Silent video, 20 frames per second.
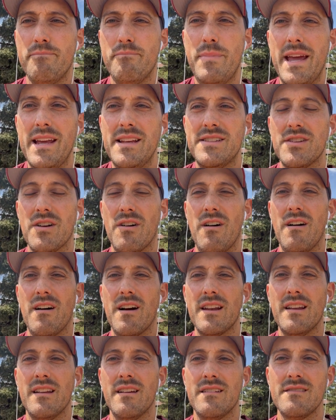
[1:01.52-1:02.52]
based
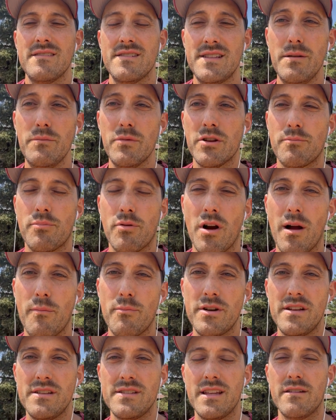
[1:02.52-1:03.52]
on similar
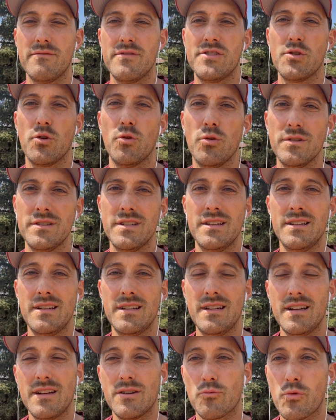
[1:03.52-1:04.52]
properties that have sold
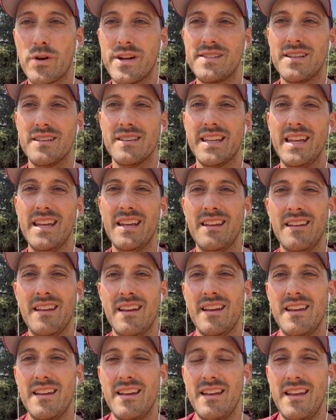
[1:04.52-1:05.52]
recently
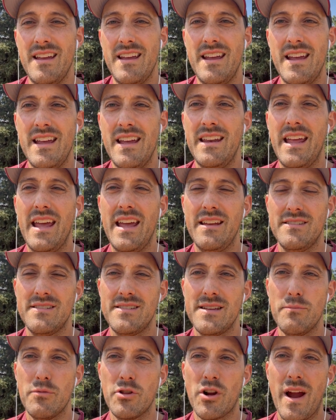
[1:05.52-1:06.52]
in a
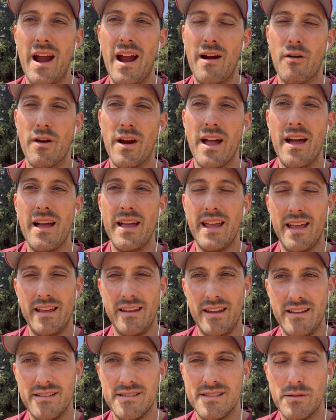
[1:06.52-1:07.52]
similar area and
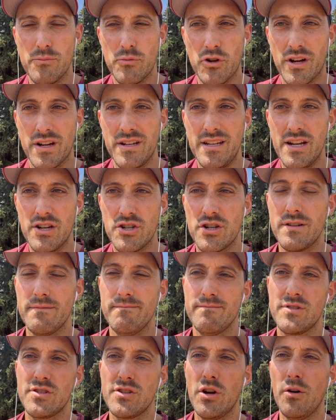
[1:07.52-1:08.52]
in similar condition.
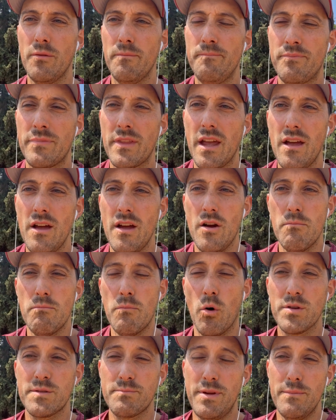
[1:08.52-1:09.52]
So
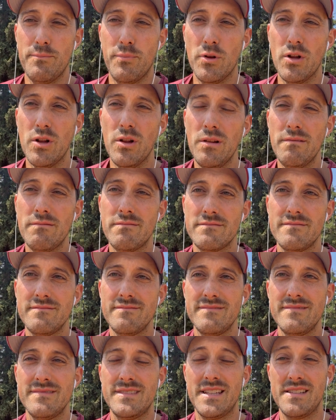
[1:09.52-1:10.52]
most people,
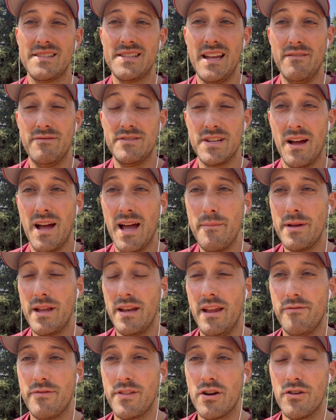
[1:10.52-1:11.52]
to save time, and
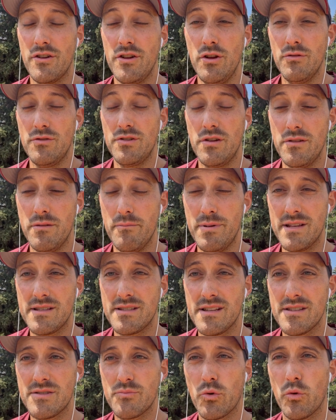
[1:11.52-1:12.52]
if they're new to the
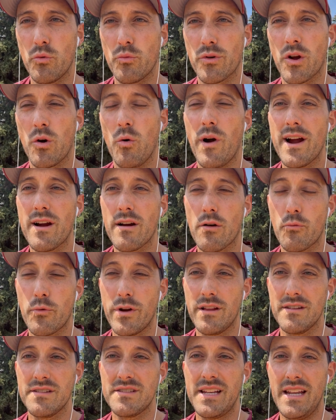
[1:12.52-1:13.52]
business, will require a
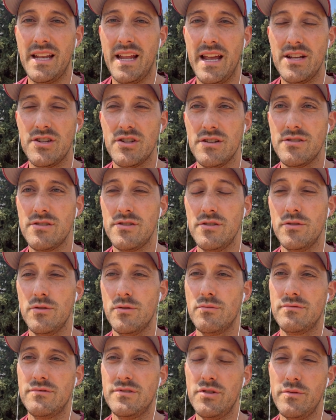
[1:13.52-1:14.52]
real estate agent
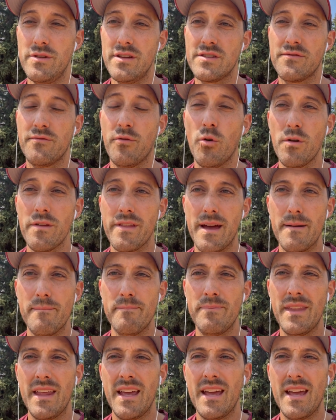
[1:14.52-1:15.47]
to do this for them,